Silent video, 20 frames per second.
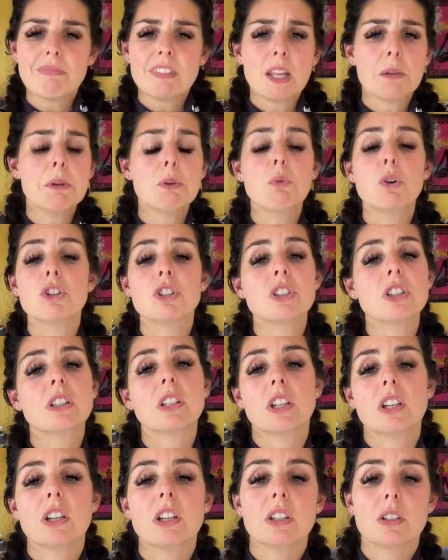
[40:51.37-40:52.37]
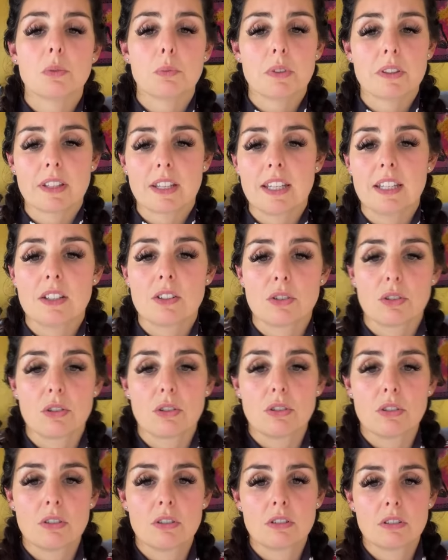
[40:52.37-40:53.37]
I mean, what do you learn with
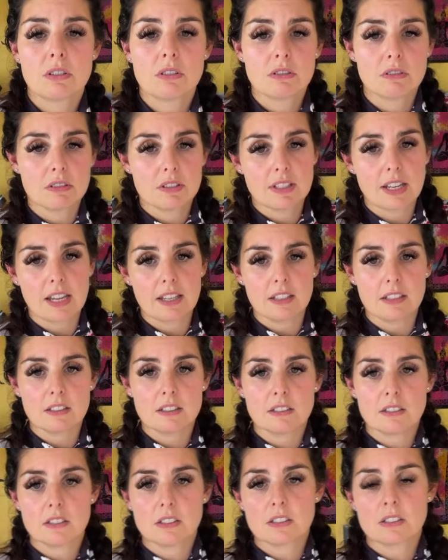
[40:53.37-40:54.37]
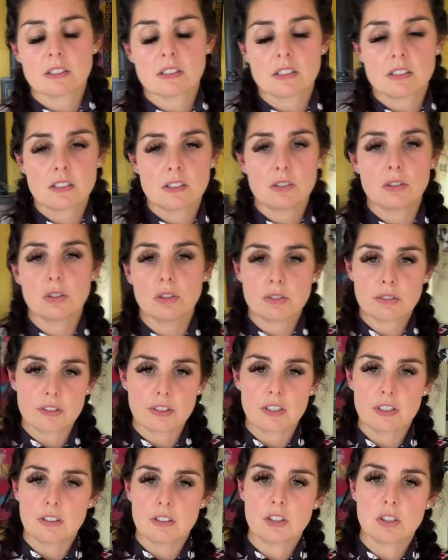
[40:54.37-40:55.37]
keto diets?
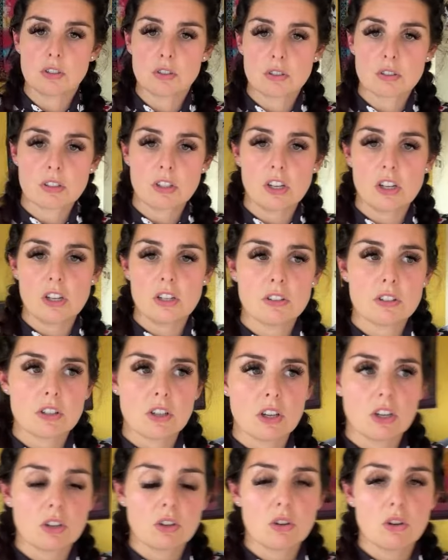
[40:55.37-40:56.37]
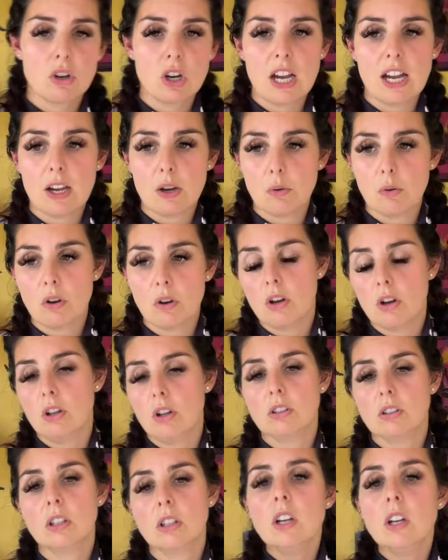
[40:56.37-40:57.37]
Nothing. You just learn to cut out
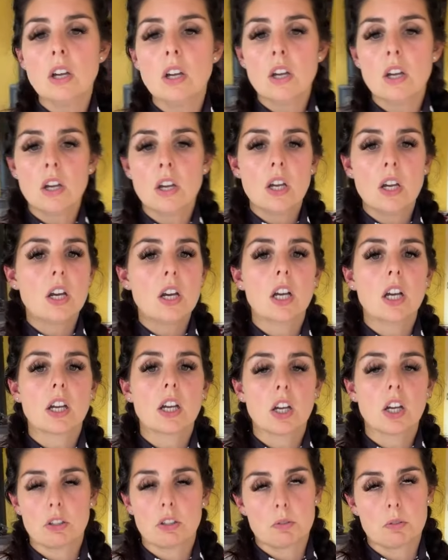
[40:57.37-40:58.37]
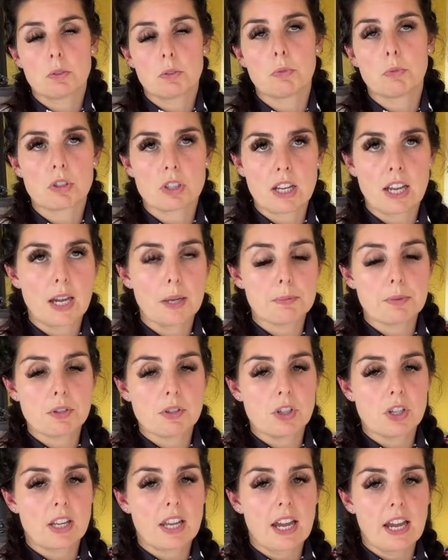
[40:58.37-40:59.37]
all as much carbs
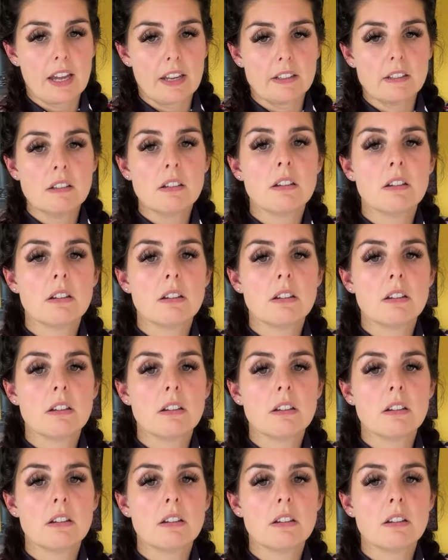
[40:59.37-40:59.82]
as you can,